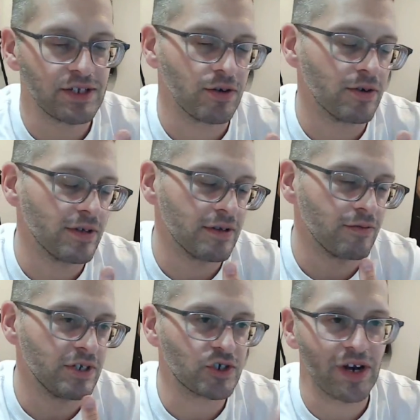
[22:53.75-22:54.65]
So
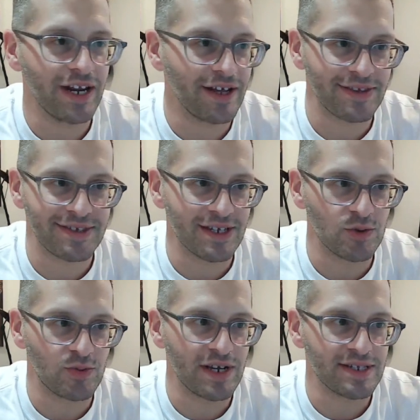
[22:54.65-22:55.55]
we train on the sales
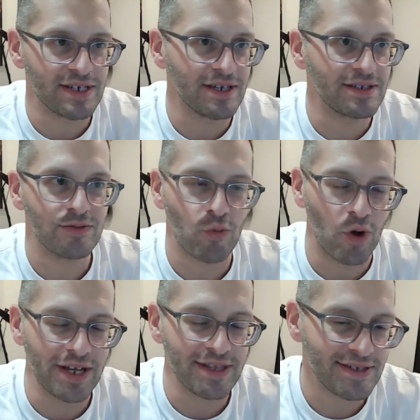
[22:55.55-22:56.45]
process
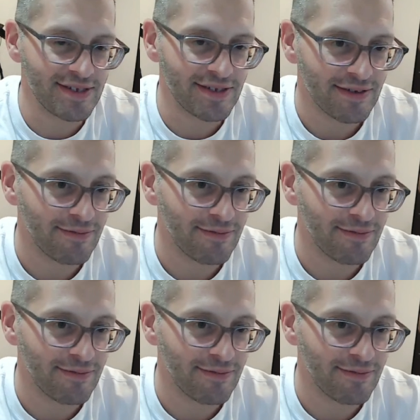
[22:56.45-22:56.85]
once,